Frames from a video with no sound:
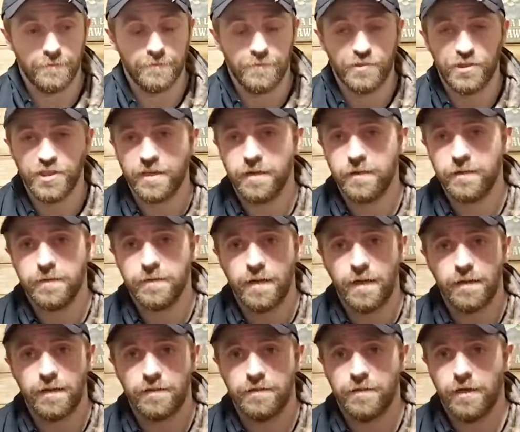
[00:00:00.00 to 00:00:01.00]
Chicken, I
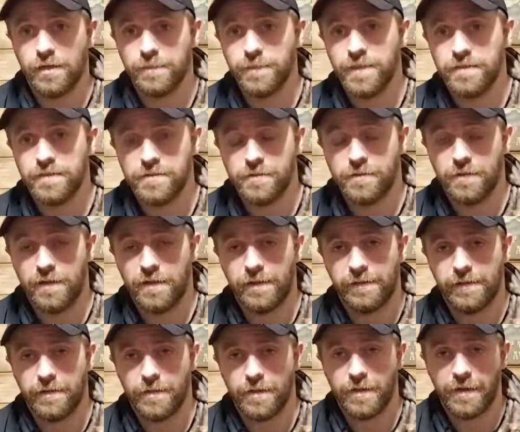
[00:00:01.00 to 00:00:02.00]
like dark meat, so I like
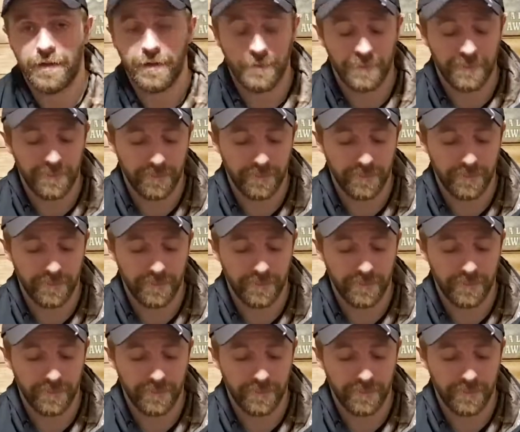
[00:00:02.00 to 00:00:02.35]
a thigh.